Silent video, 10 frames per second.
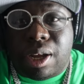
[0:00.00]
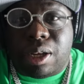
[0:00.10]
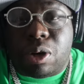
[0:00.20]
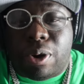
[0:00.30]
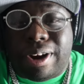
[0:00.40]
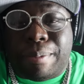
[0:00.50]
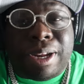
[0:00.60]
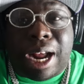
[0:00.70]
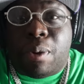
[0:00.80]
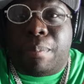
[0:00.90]
You know what I
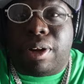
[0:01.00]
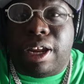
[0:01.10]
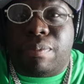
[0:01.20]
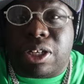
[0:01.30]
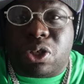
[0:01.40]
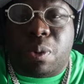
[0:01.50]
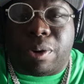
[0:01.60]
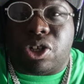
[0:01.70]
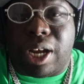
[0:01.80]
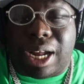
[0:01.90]
mean? I don't believe in
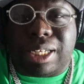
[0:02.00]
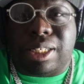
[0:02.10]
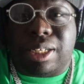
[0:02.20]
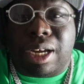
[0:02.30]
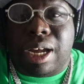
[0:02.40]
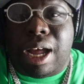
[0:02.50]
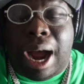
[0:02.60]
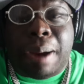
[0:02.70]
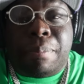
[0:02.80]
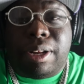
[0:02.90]
super chats.
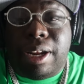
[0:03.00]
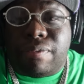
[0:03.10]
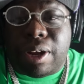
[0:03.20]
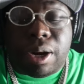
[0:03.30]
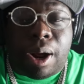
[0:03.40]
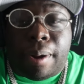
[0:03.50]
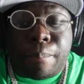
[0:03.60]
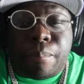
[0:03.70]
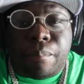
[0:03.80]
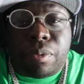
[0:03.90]
I believe in
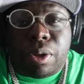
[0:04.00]
um